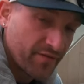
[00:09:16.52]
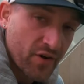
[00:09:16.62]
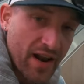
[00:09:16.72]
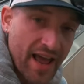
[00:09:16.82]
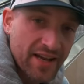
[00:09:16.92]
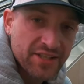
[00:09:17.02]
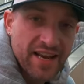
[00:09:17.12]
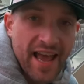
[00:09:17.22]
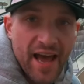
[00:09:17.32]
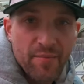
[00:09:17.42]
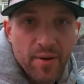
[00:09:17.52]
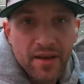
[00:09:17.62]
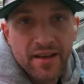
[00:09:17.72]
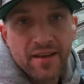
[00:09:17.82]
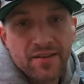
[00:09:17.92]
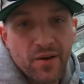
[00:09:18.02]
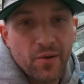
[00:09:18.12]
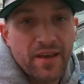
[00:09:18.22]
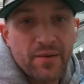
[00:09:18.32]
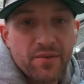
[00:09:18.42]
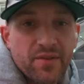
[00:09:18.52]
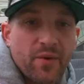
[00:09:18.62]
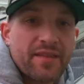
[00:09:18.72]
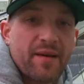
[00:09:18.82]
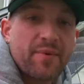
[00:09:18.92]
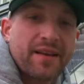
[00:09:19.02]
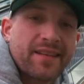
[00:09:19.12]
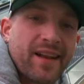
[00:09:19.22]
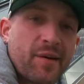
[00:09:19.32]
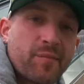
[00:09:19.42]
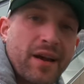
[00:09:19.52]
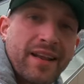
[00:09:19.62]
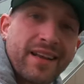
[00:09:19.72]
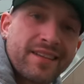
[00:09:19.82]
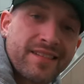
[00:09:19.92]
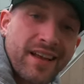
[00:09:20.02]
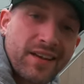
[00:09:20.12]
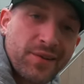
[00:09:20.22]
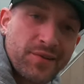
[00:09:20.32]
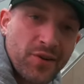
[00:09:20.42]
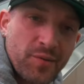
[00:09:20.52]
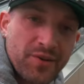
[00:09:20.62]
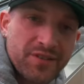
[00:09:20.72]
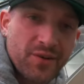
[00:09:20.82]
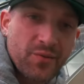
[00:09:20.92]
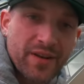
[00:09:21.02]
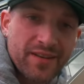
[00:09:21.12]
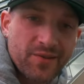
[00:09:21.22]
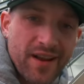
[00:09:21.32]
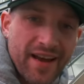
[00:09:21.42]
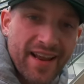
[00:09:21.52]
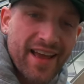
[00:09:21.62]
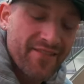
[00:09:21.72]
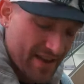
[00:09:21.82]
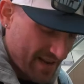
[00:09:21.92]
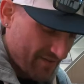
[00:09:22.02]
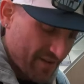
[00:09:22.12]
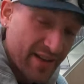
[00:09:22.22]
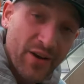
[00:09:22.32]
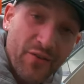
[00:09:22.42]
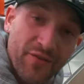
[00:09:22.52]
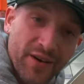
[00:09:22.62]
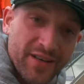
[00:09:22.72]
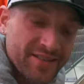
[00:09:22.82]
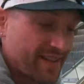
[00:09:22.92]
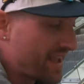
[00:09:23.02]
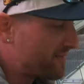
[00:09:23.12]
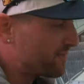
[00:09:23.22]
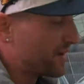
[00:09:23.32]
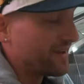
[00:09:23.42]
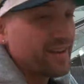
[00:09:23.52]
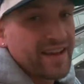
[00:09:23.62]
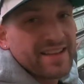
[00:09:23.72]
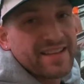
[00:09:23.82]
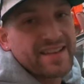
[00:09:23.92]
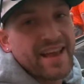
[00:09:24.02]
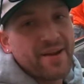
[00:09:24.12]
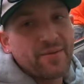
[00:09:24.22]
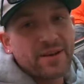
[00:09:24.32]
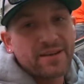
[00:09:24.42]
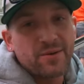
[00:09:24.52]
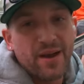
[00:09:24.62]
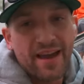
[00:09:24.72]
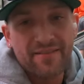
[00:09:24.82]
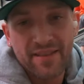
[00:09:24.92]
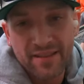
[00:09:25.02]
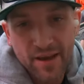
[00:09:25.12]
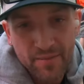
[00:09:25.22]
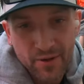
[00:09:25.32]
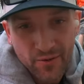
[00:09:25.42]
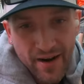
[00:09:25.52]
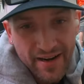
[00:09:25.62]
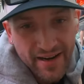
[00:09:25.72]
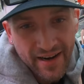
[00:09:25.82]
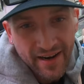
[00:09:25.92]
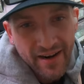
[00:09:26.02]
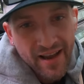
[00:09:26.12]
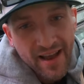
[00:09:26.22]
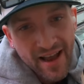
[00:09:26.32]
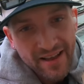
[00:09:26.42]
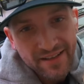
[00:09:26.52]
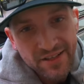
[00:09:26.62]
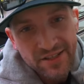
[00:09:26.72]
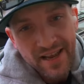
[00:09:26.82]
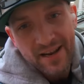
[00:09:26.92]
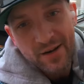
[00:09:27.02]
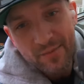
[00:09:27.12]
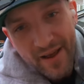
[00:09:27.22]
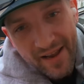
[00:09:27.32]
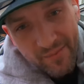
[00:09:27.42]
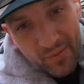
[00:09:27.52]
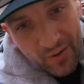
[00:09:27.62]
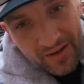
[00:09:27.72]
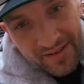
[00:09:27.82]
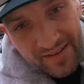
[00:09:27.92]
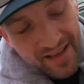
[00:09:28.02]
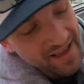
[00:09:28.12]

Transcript: Foot Action app. So he was the one that picked it up, but he is not a YouTuber, so we do not have any video footage of that. But today we do have the W right here on the shattered backboards,